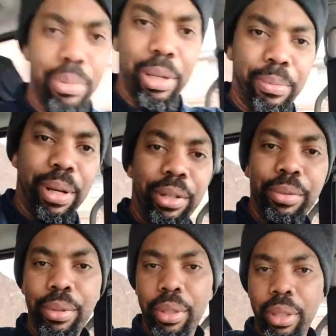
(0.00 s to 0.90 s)
maybe better.
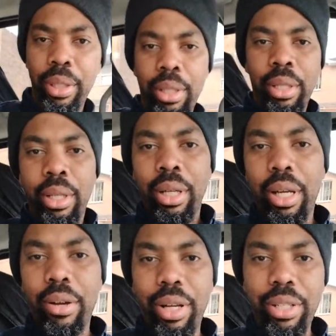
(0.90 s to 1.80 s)

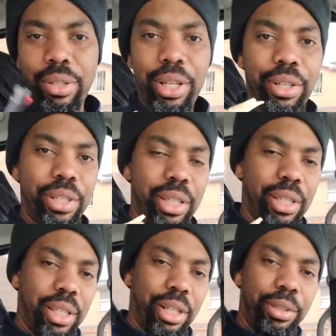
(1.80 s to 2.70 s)
All right, so here's
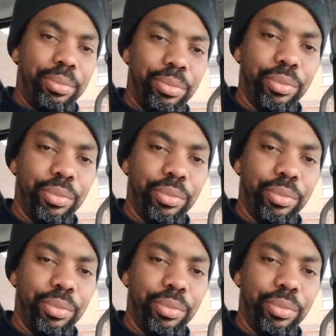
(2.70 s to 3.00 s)
this here.